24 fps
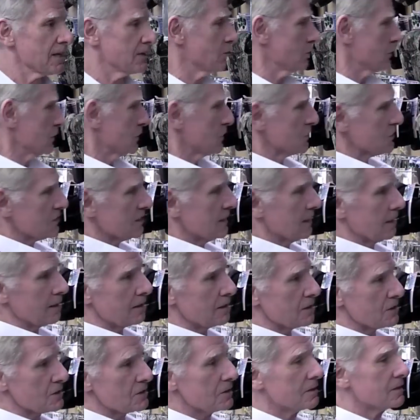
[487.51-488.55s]
not just
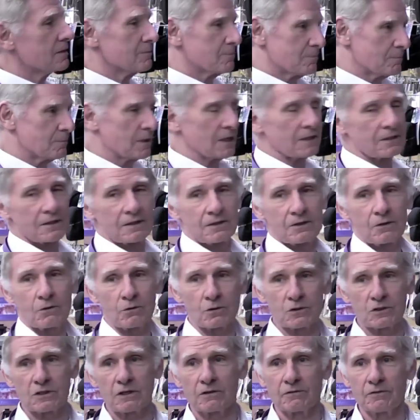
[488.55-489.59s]
colours, but
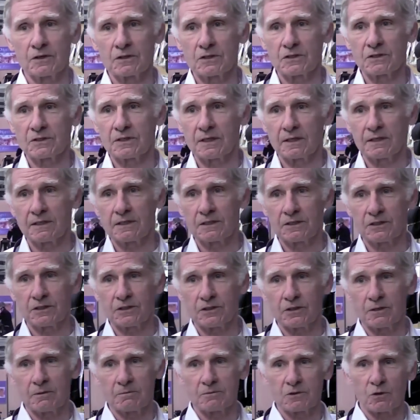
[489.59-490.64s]
also versatility in
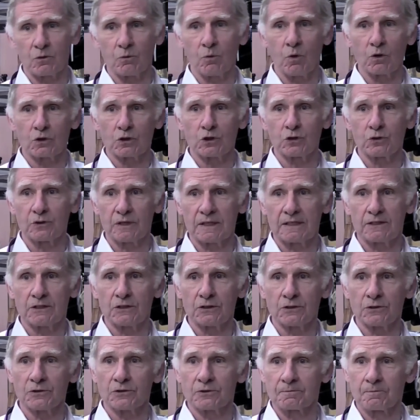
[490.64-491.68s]
terms of what you can
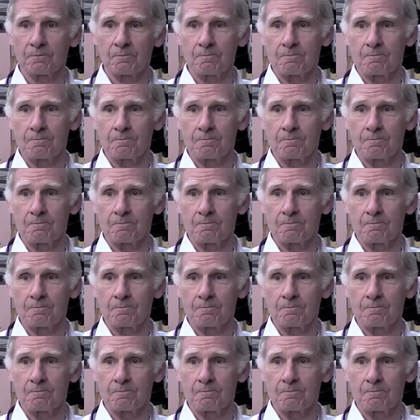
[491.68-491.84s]
use.